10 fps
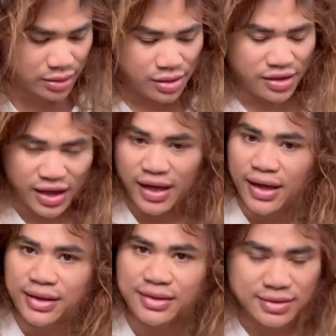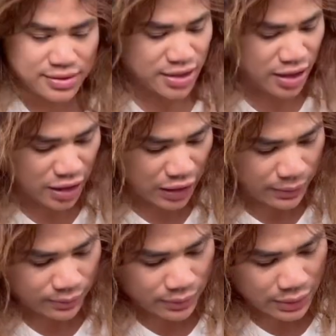that is the
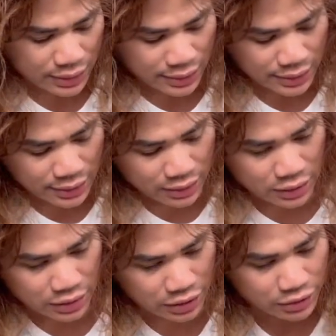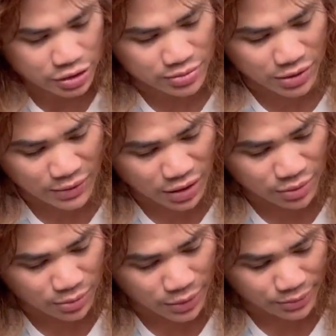time he wants me to pick up
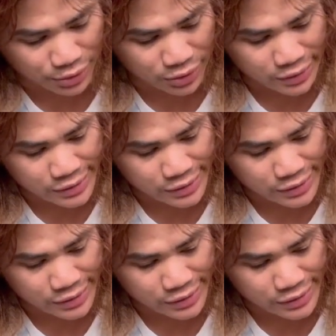the bumper,